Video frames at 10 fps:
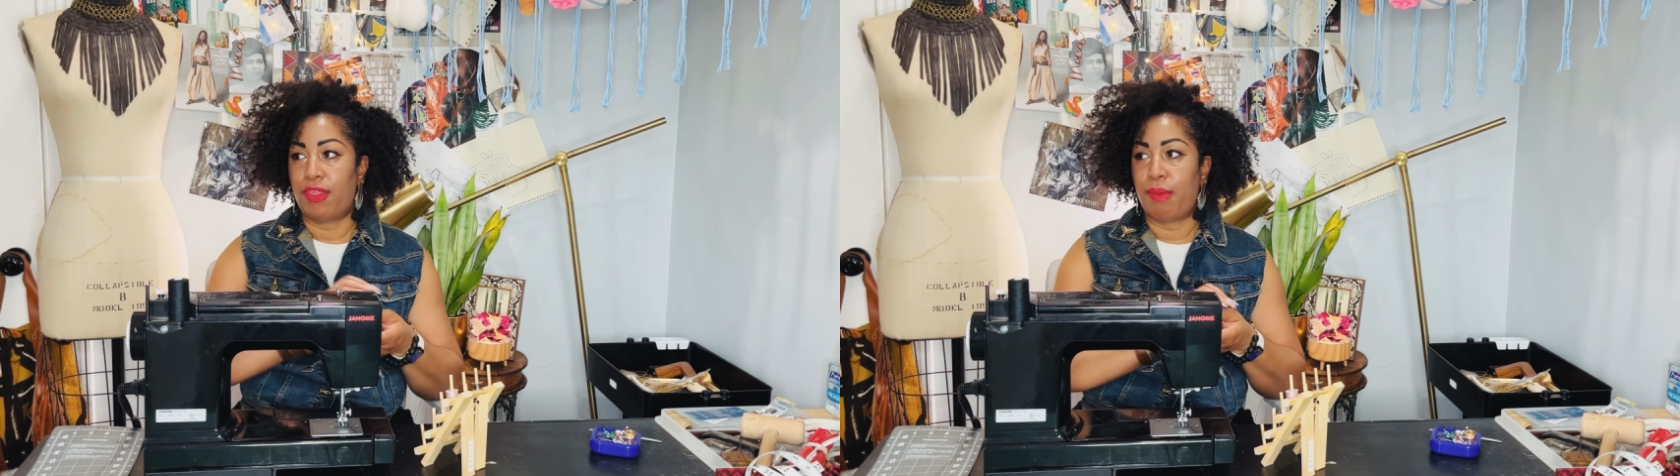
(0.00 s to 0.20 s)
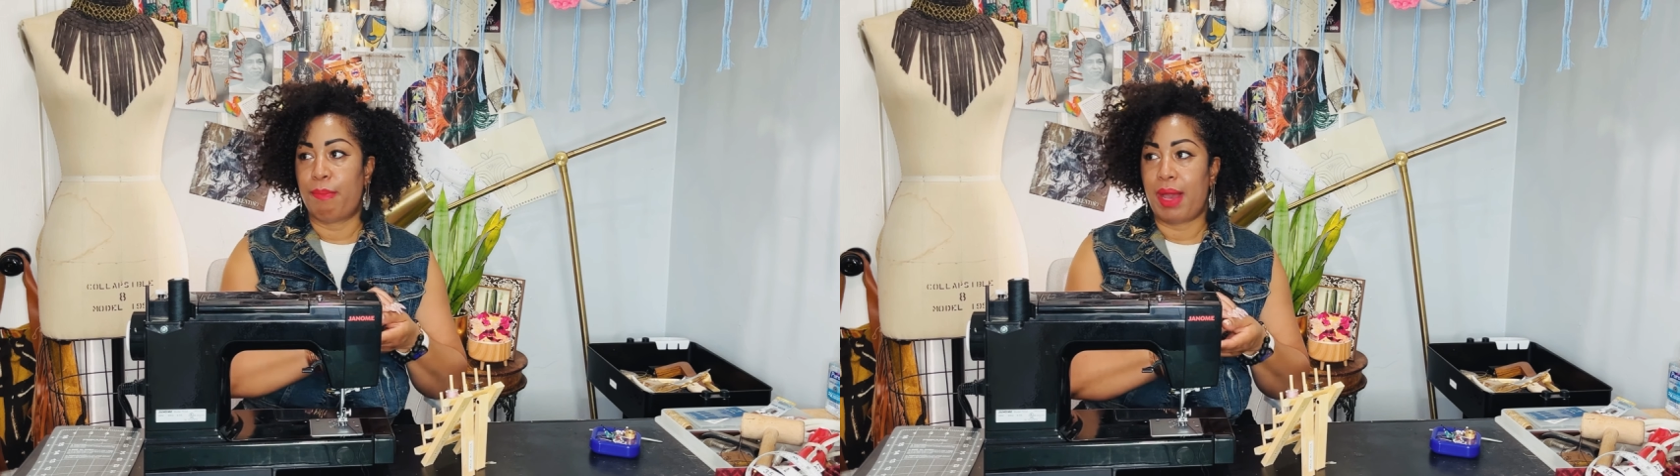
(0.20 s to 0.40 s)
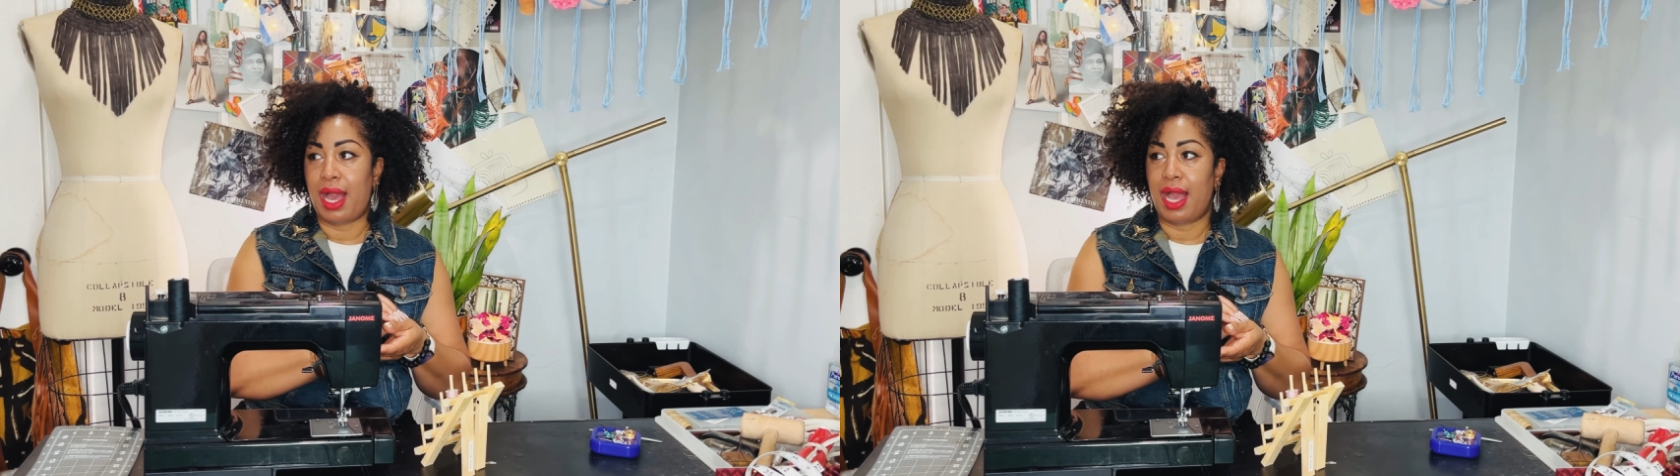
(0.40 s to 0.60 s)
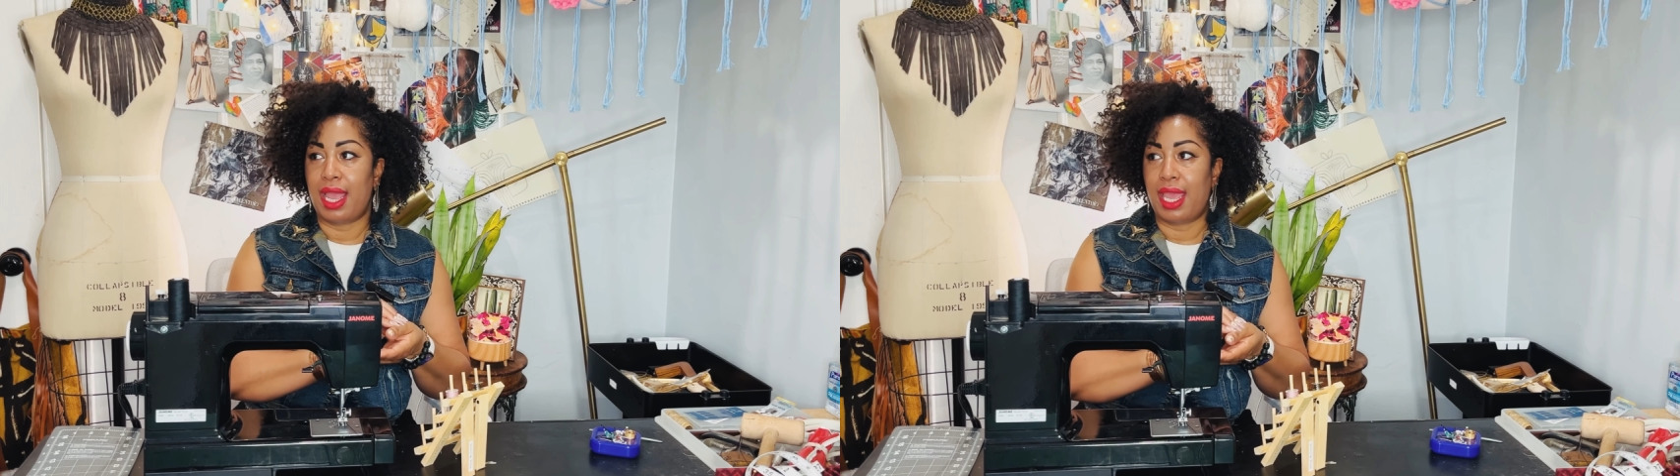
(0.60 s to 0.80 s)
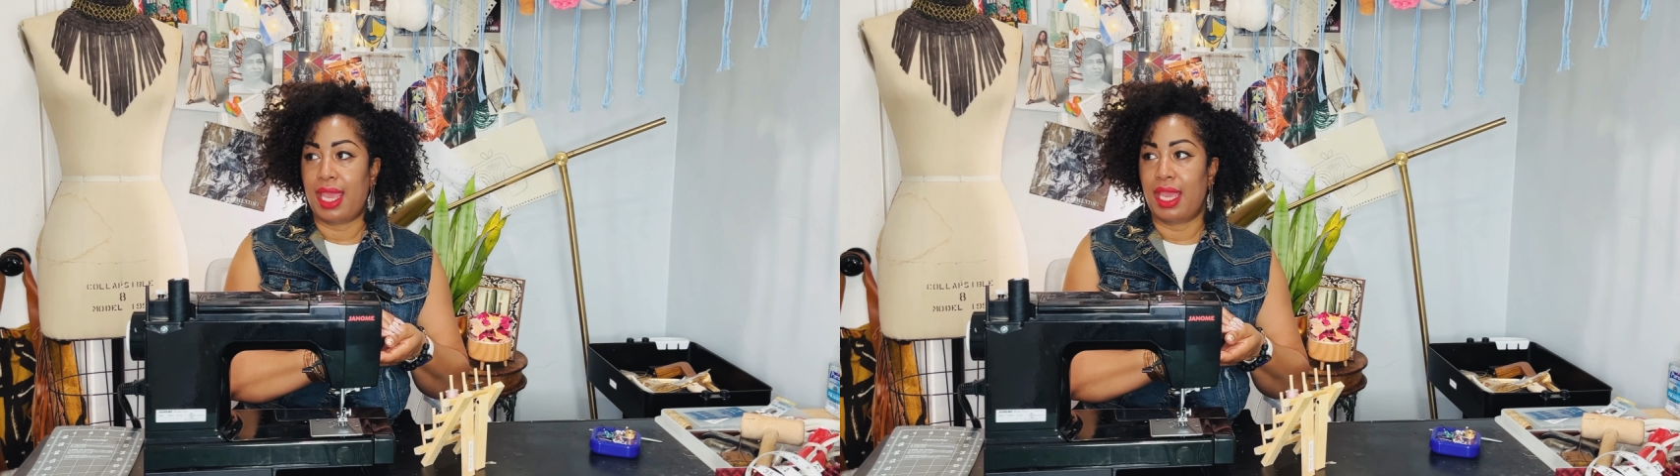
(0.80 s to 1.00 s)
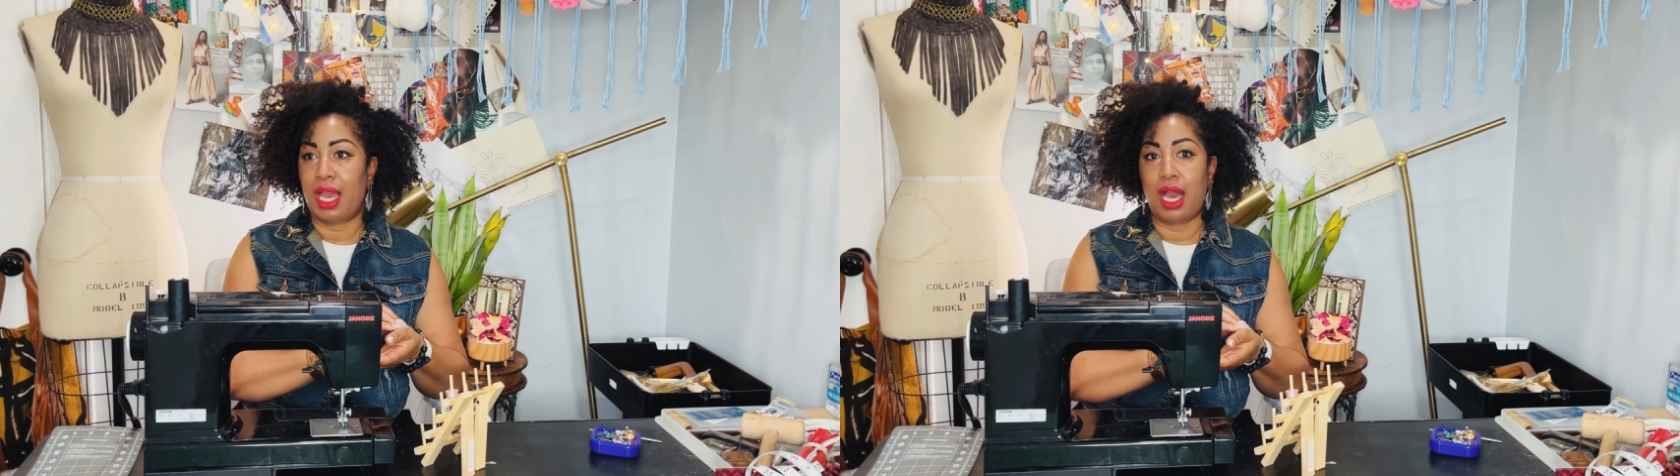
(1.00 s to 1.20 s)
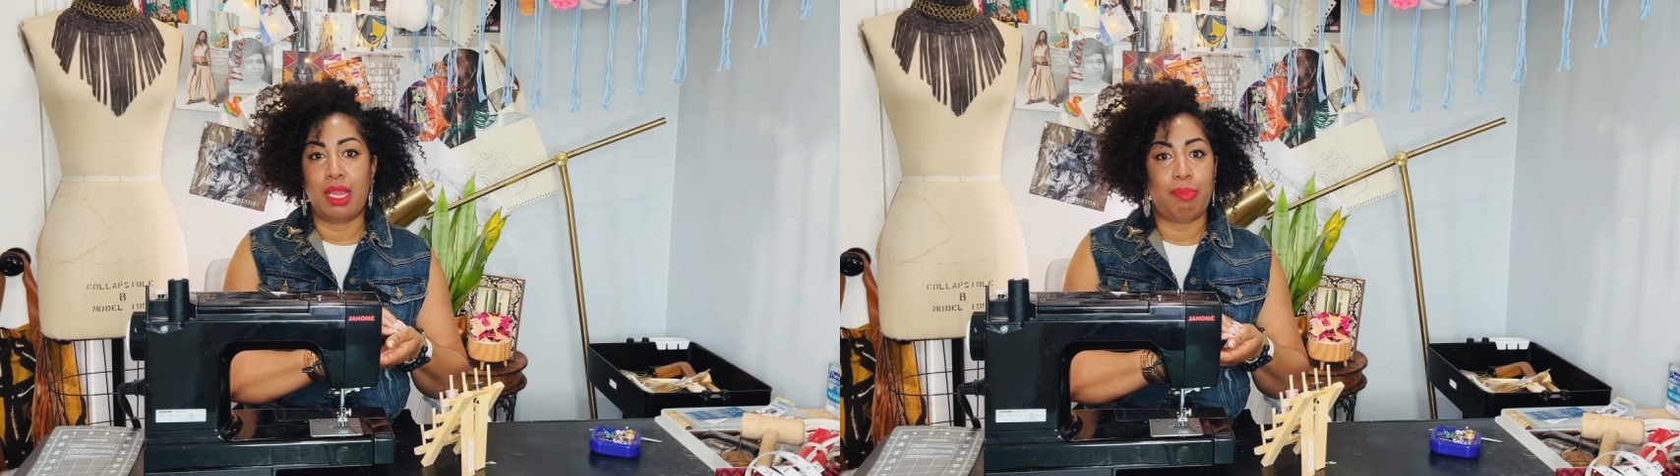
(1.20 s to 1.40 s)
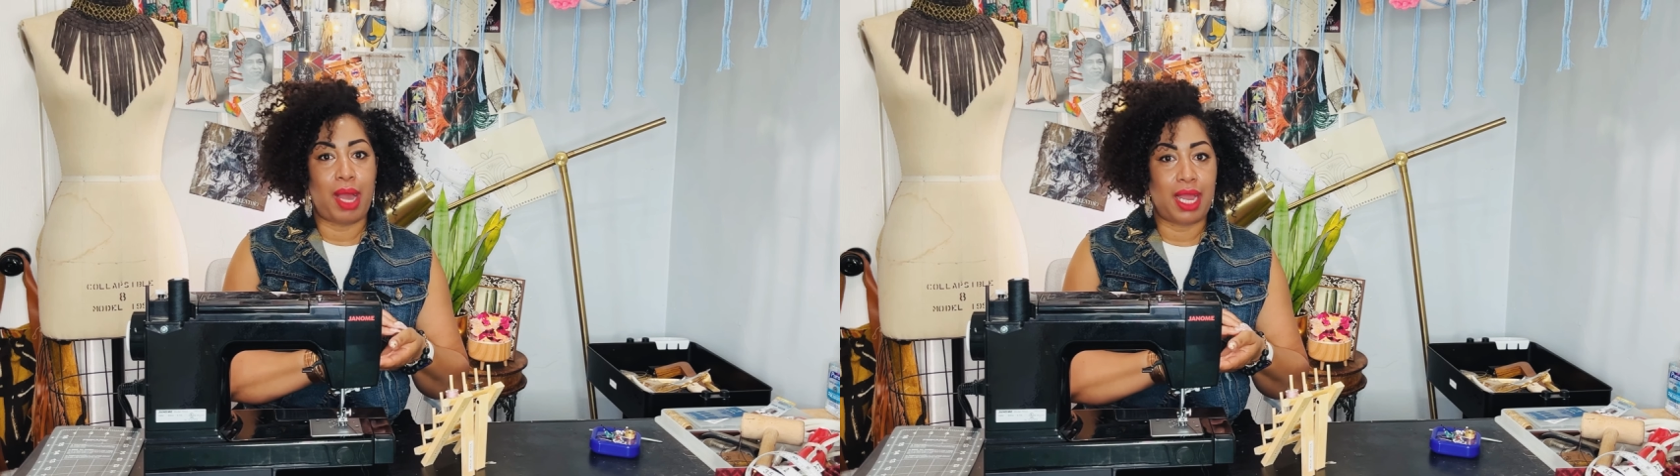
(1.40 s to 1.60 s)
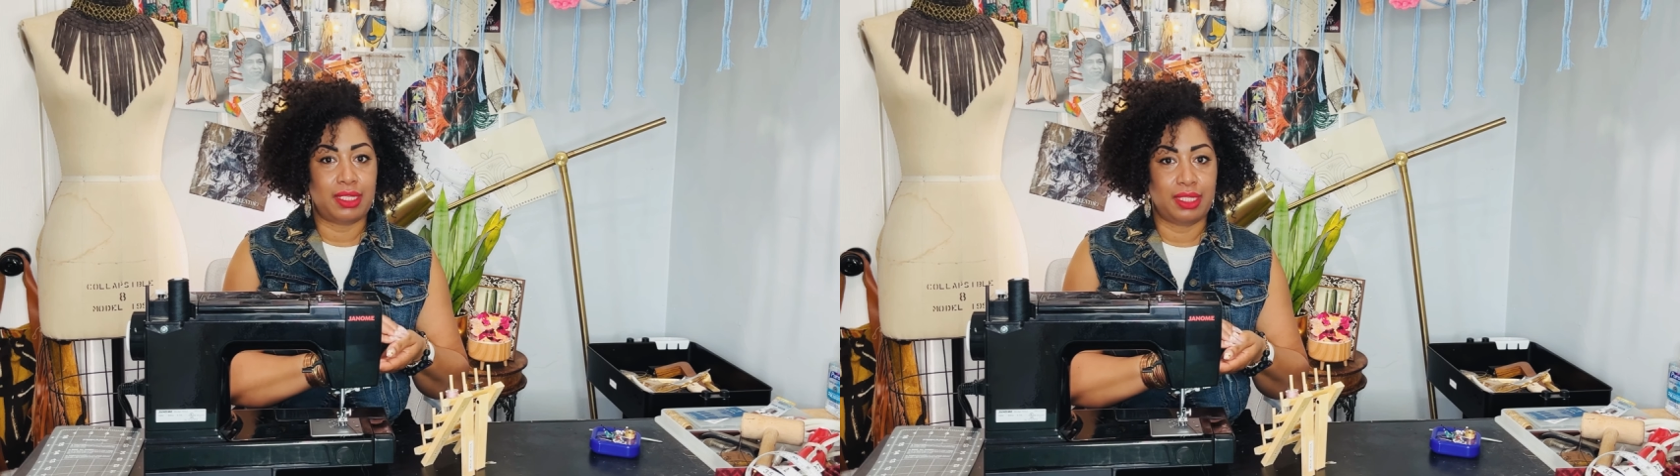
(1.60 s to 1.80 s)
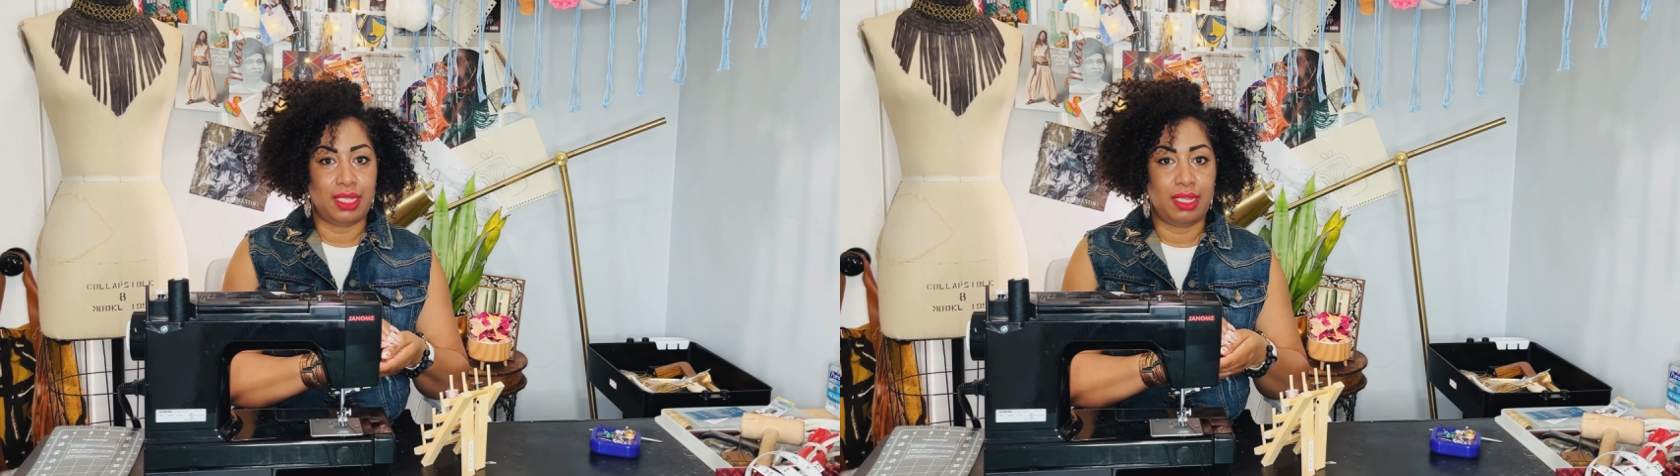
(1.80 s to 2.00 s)
my
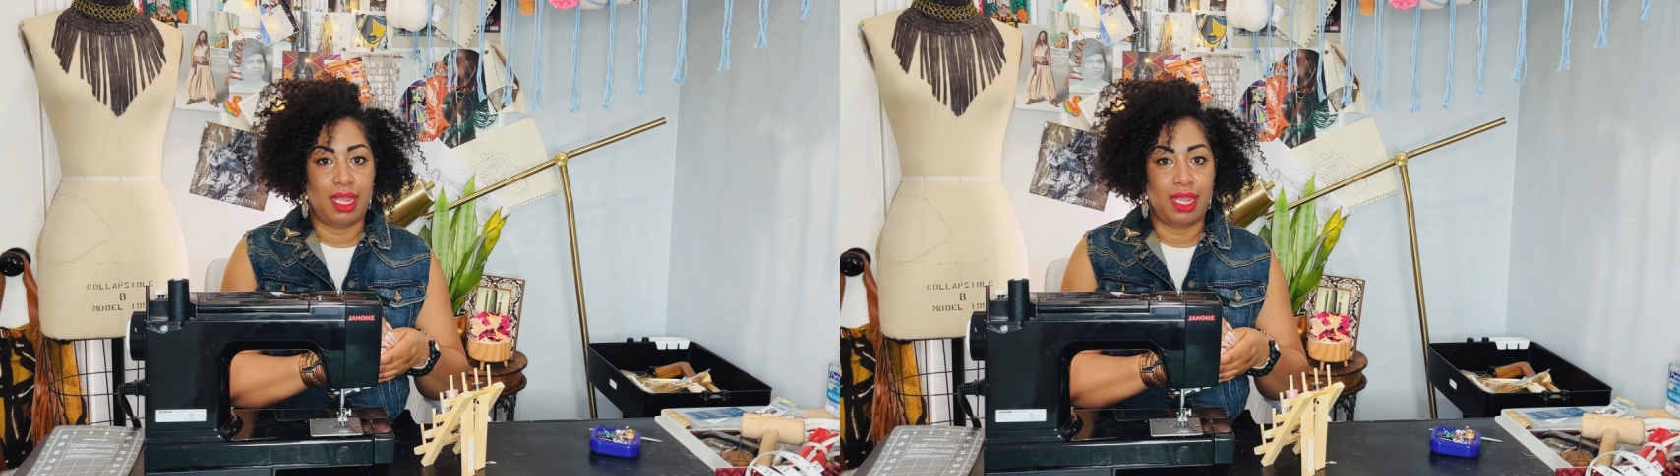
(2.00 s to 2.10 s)
unboxing.